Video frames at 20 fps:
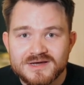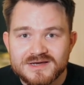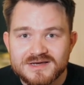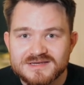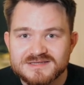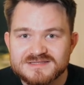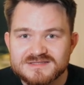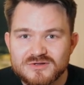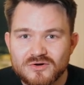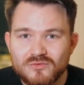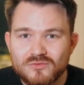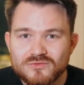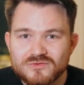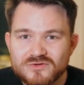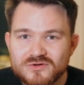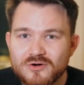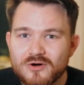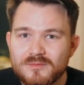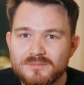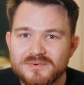is don't
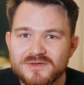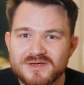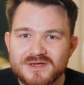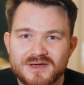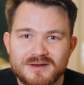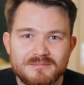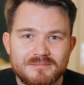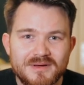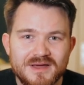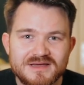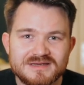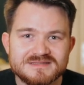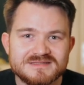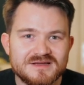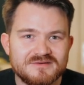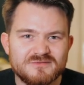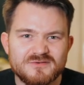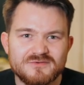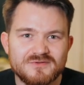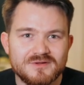copy and paste
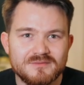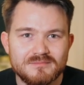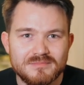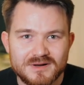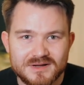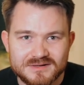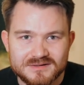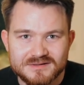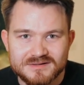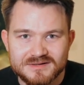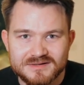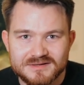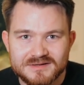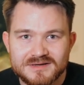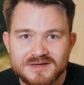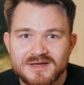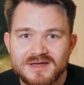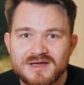everything bluntly.